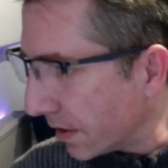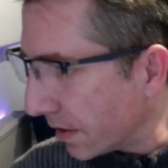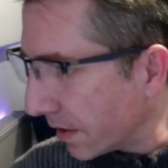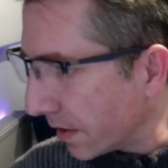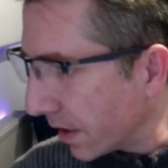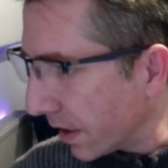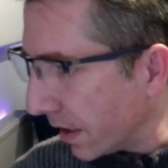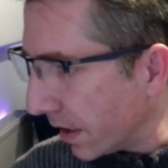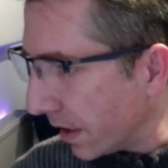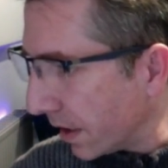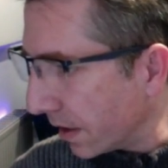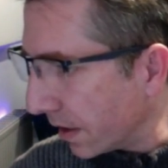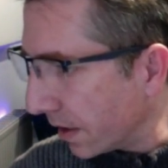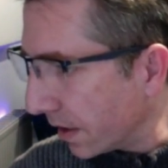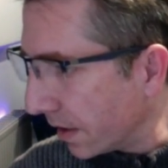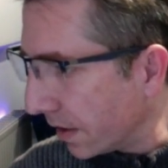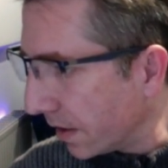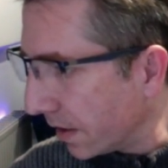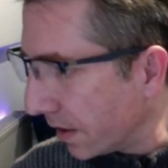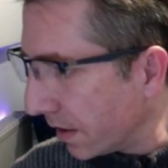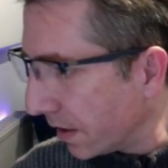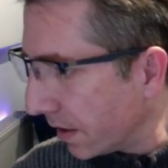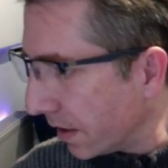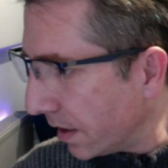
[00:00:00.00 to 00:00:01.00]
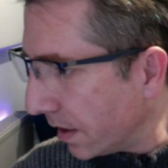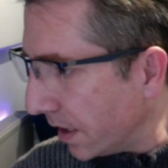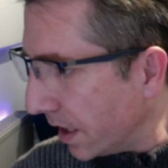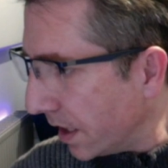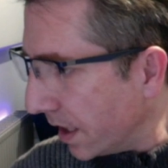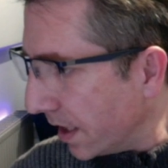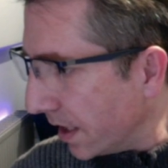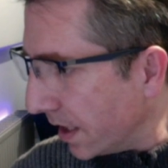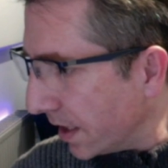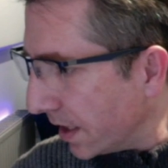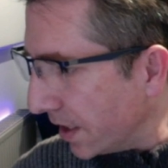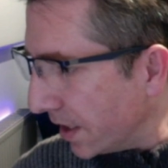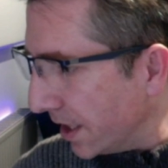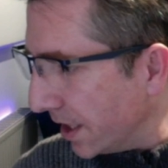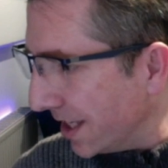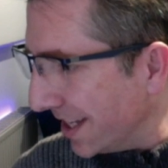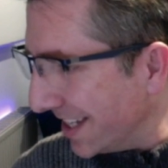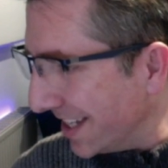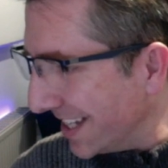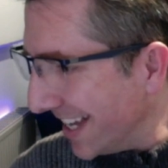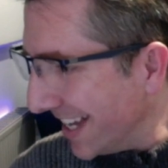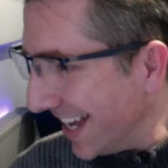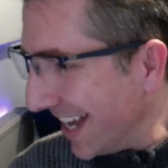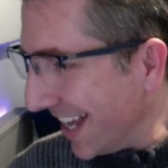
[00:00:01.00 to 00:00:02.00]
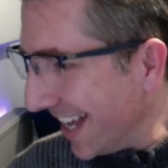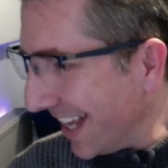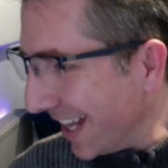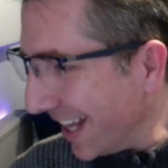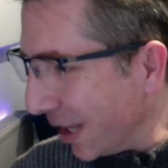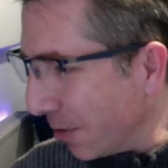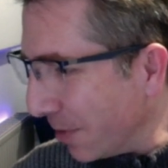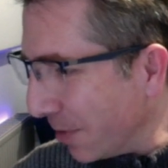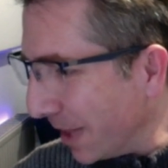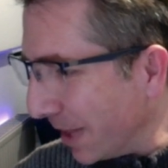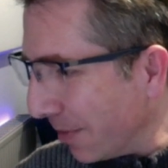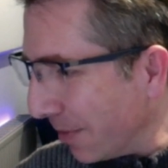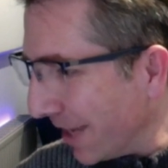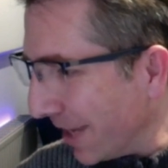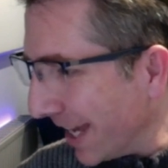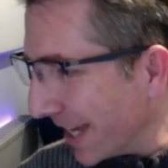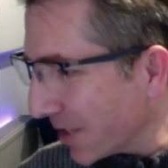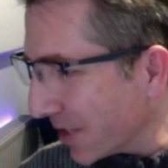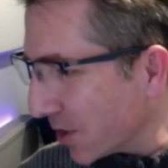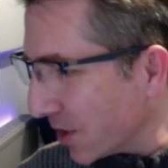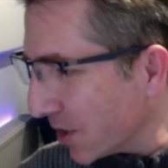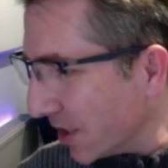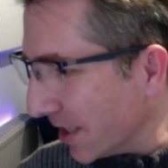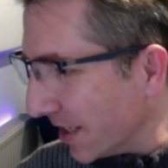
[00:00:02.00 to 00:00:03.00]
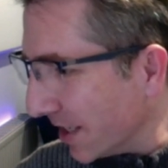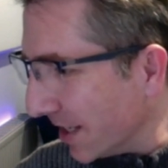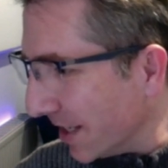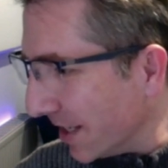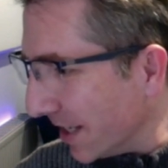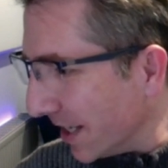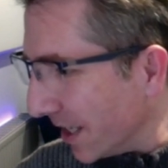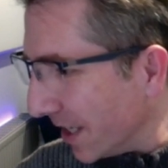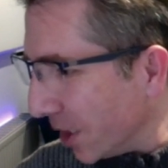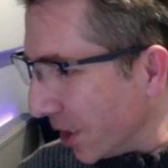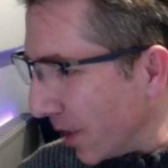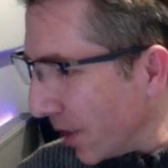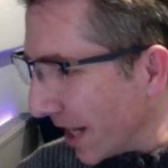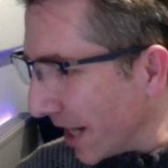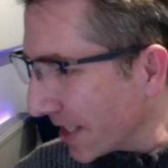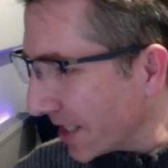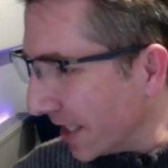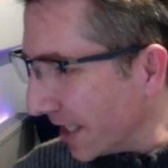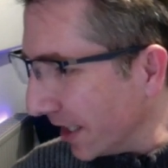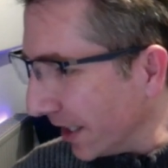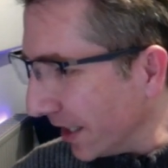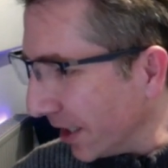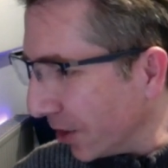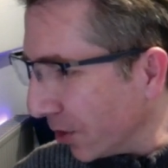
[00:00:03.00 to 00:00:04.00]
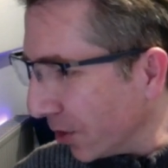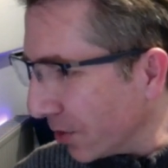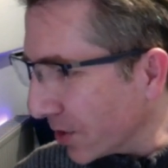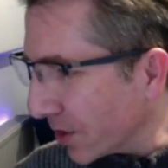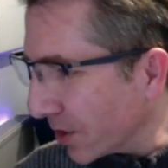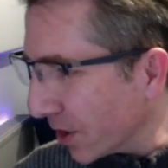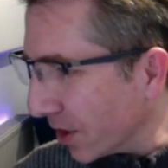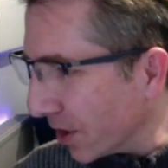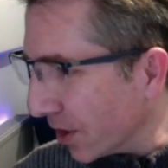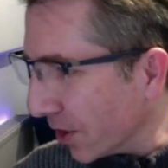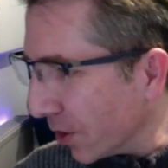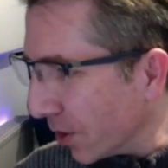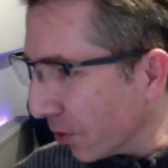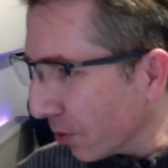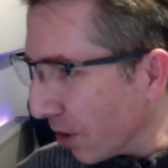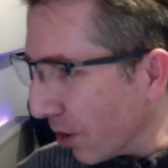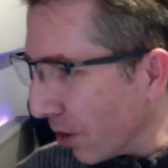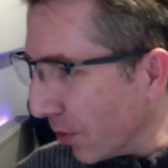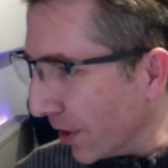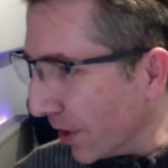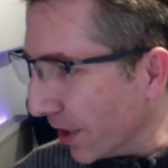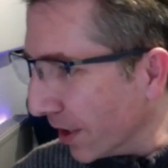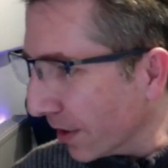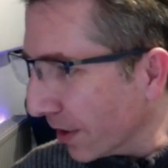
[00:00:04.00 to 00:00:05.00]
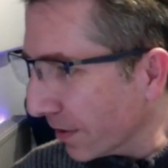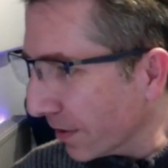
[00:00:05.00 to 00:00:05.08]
Okay, hang on. Let me guess. You accidentally closed the wrong window.